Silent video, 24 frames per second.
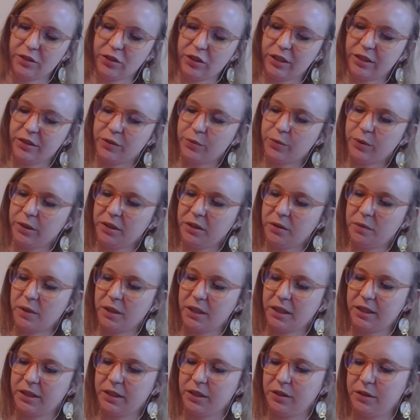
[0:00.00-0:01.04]
she's really
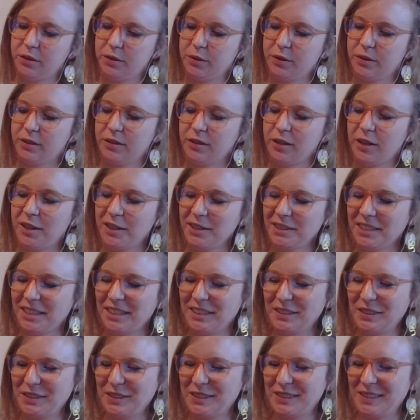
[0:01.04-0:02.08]
wanting you all to
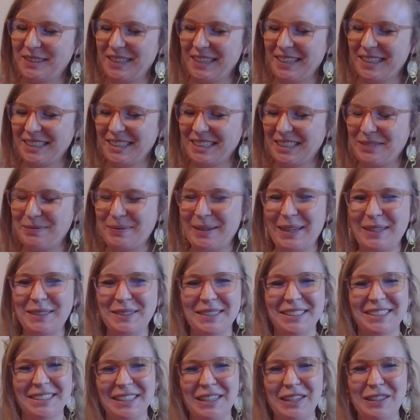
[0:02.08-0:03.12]
understand about
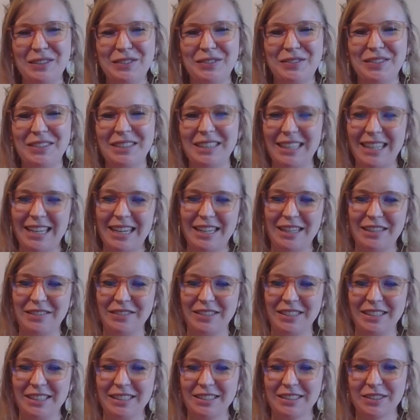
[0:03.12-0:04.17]
self-love
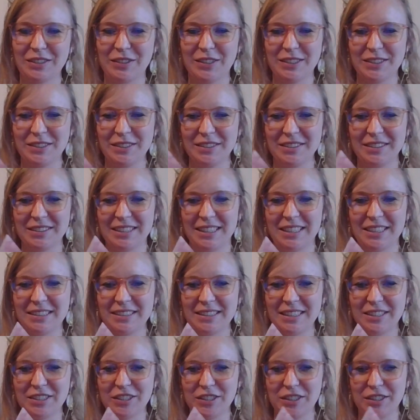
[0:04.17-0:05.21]
and this crystal is like
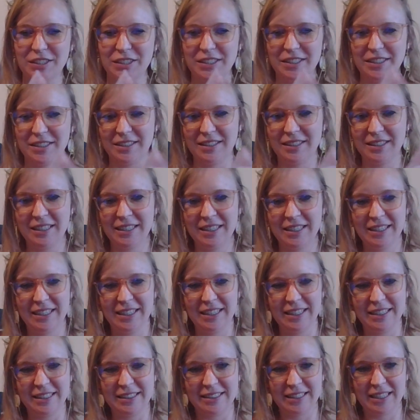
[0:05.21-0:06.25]
such a good
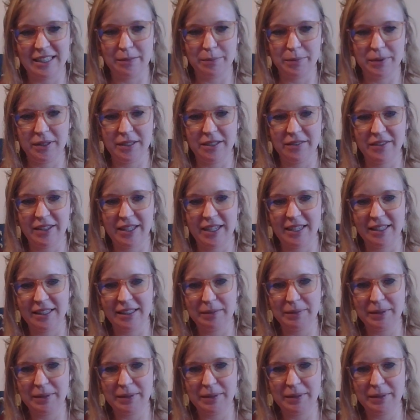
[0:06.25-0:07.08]
example of that.